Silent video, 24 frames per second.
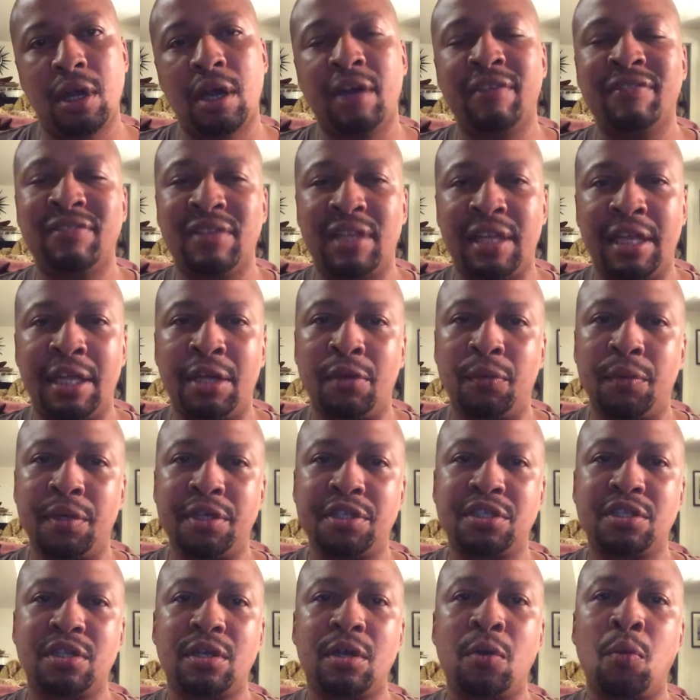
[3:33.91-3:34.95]
of
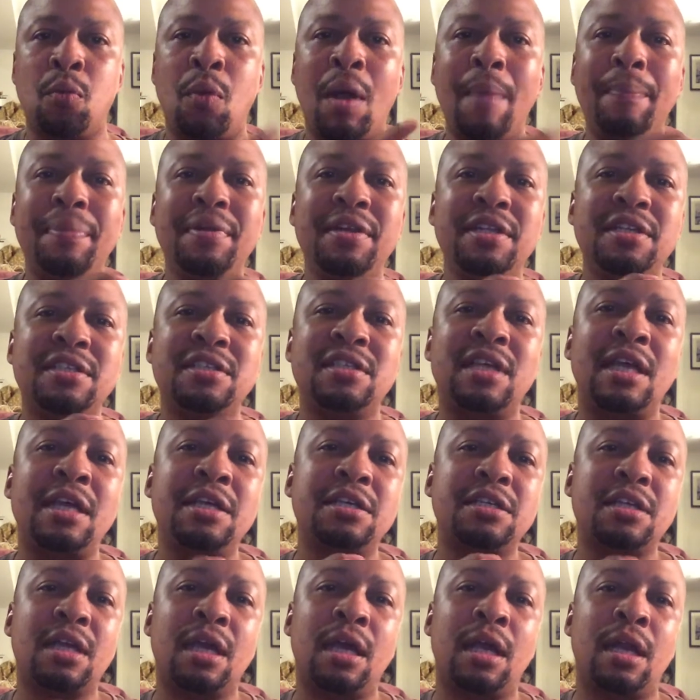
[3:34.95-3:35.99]
language, a
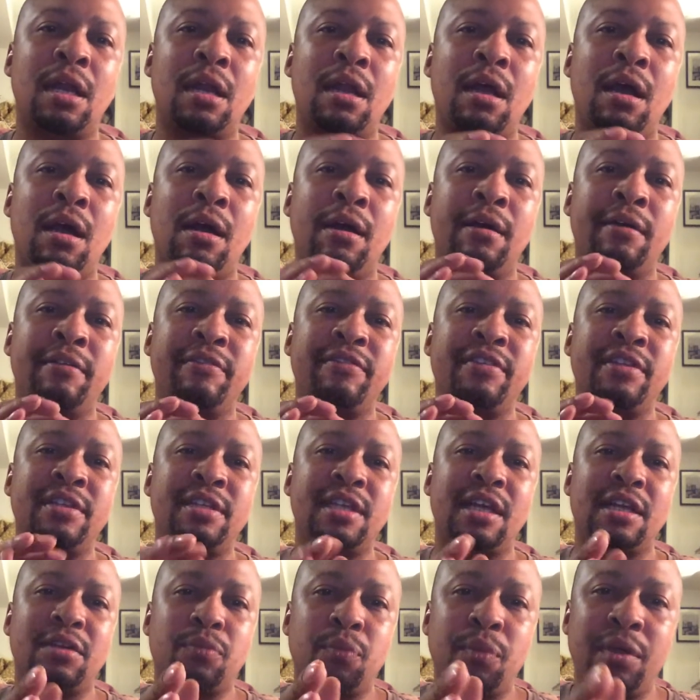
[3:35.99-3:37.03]
weaponization of
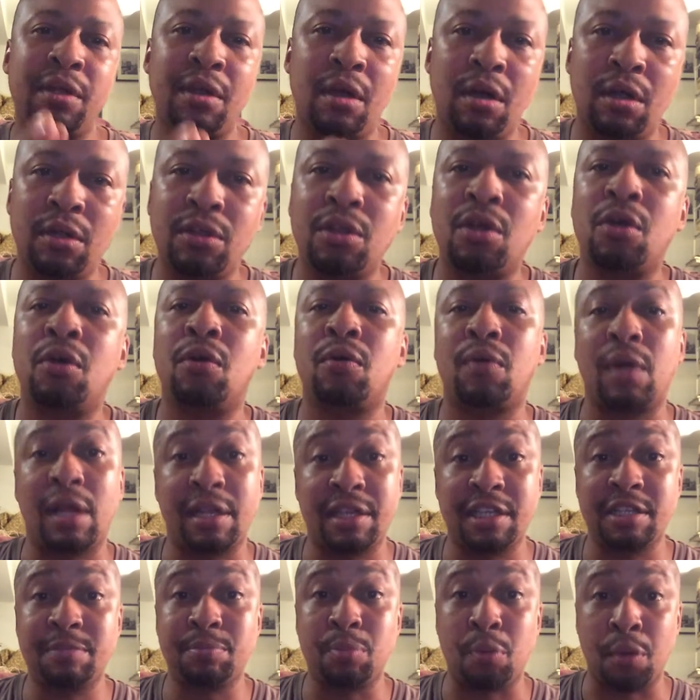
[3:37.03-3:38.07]
intent. We all know
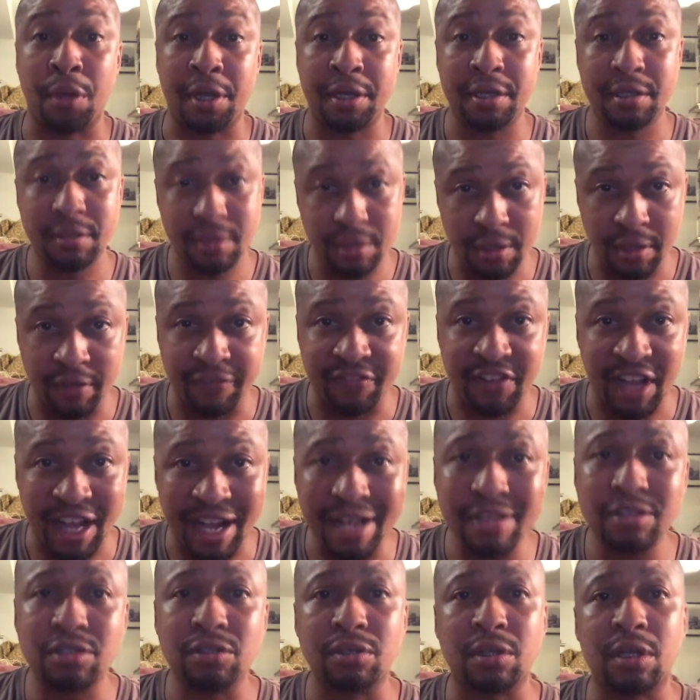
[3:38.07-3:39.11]
at this point of
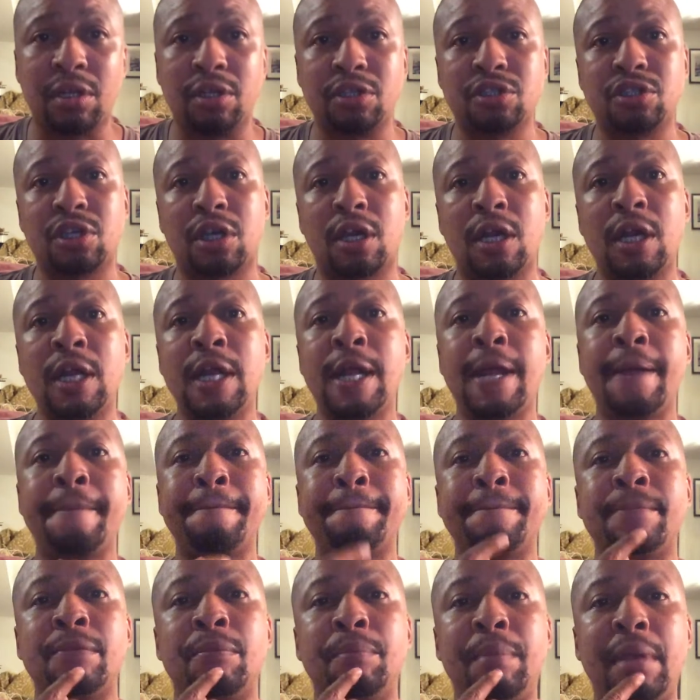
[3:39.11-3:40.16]
cancel culture,
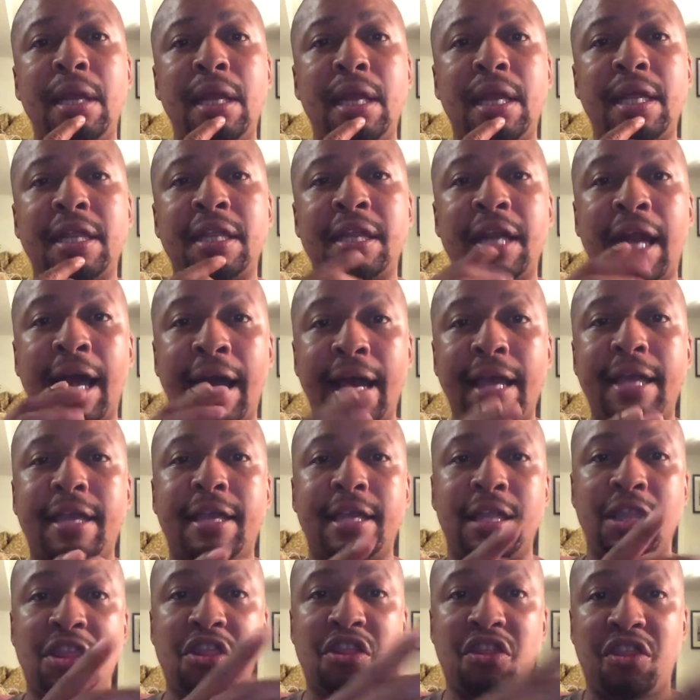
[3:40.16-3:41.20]
meaning that I
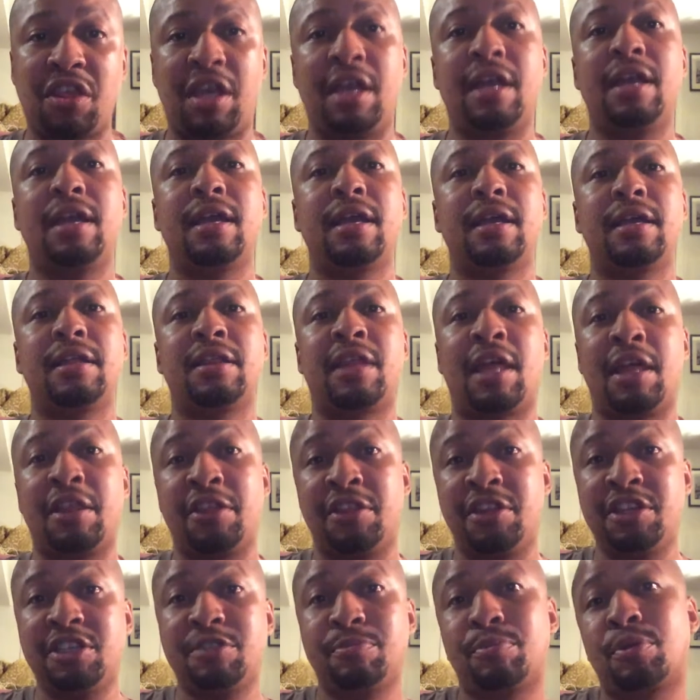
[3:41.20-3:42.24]
can think that
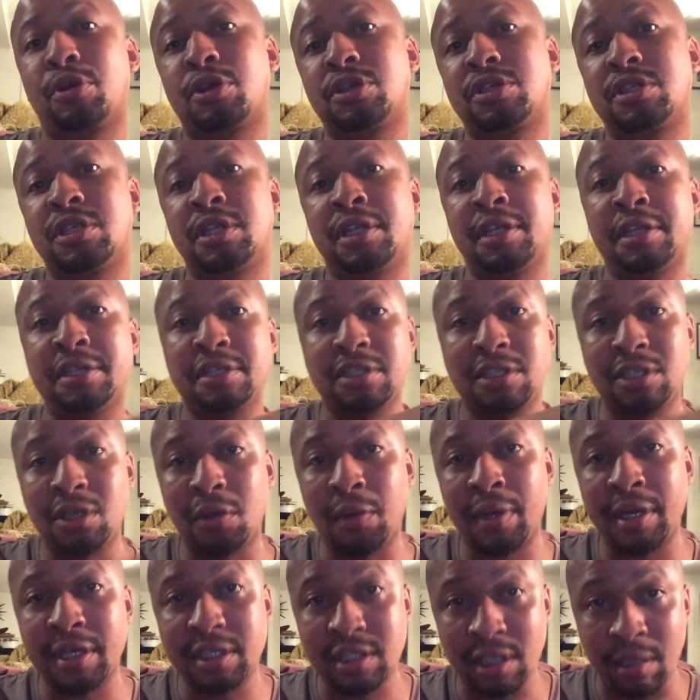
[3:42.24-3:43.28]
this person is
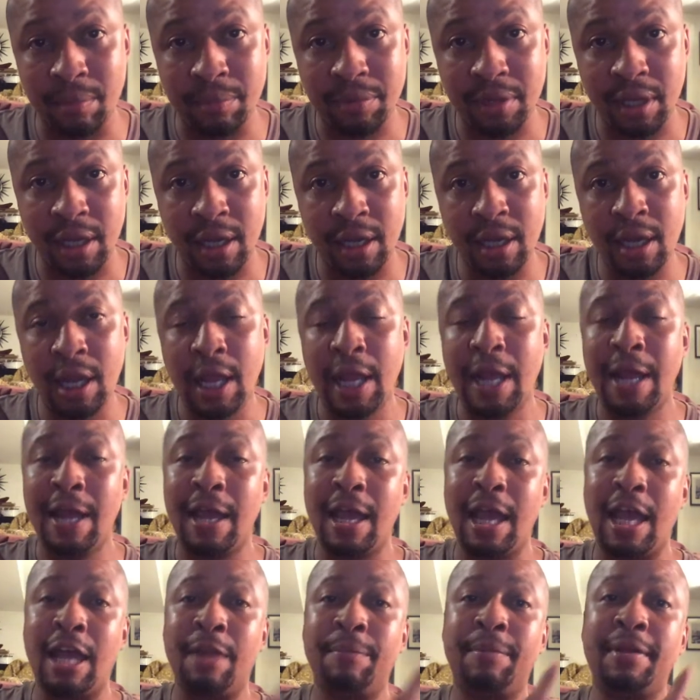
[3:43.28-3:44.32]
doing something,
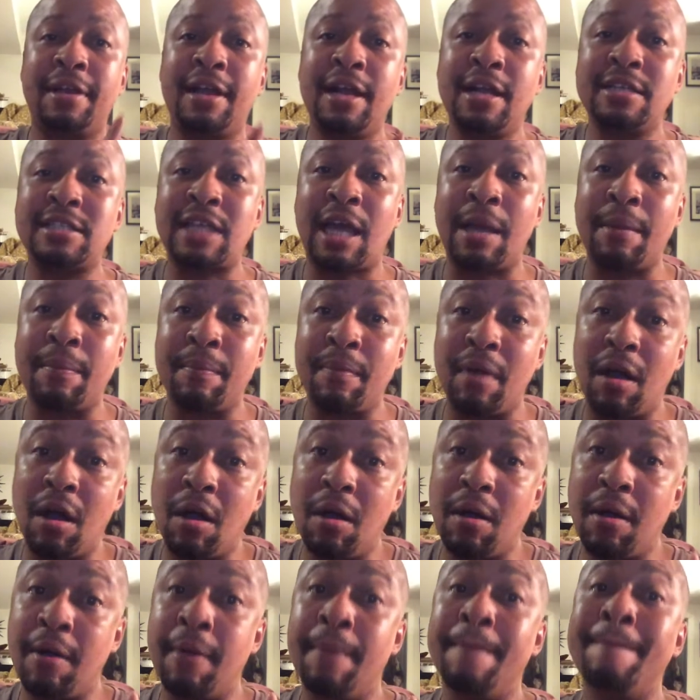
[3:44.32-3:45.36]
and because I'm
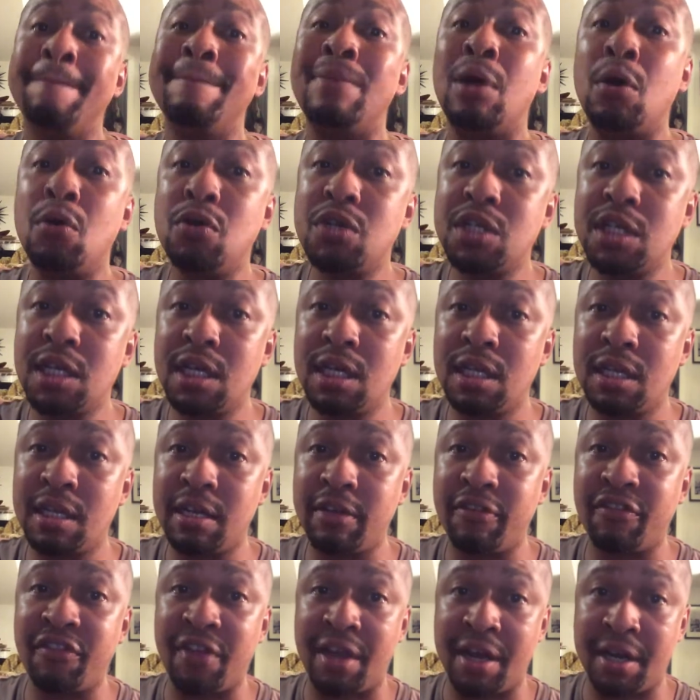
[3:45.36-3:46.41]
emotionally
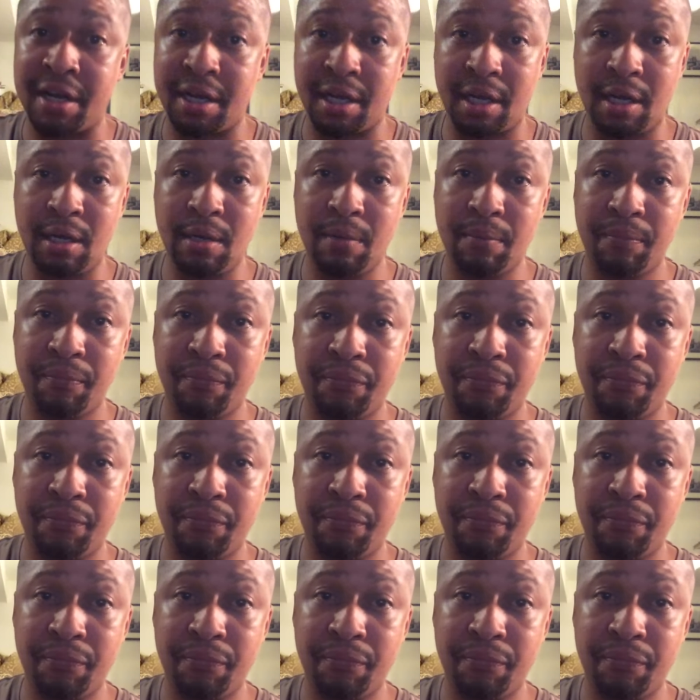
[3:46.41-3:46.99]
offended,